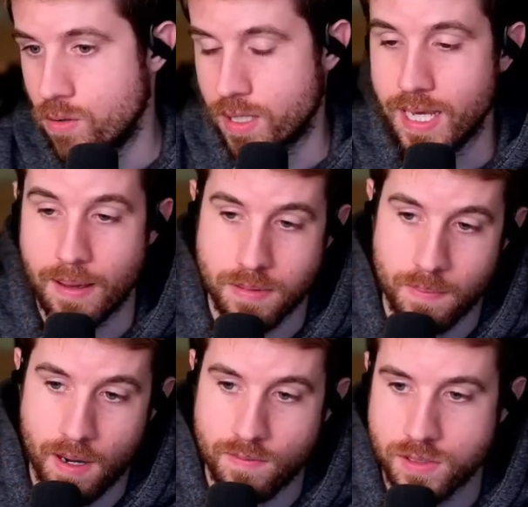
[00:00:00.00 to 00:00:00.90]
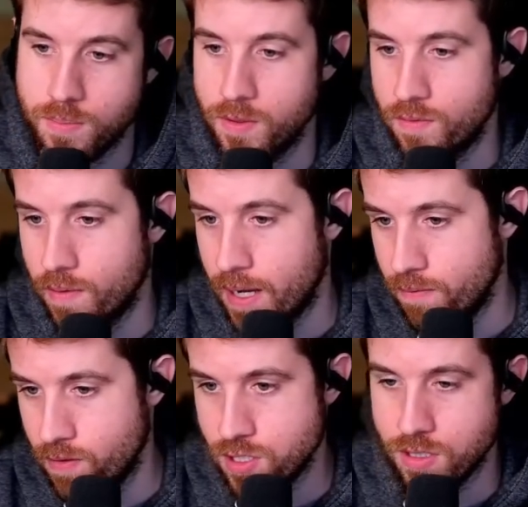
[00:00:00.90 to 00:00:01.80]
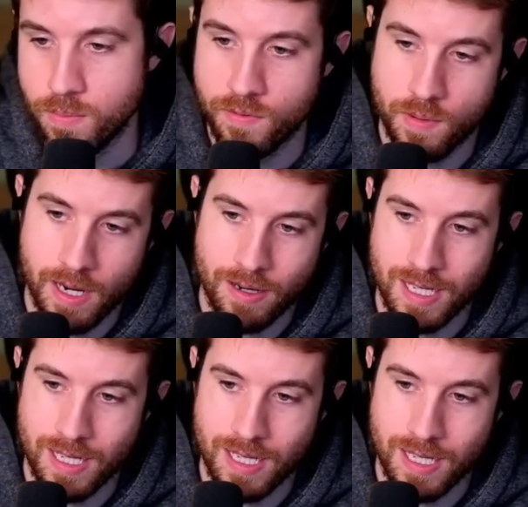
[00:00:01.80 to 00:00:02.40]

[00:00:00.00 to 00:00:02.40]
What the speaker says: Captain Marvel to move around, Vision to move around.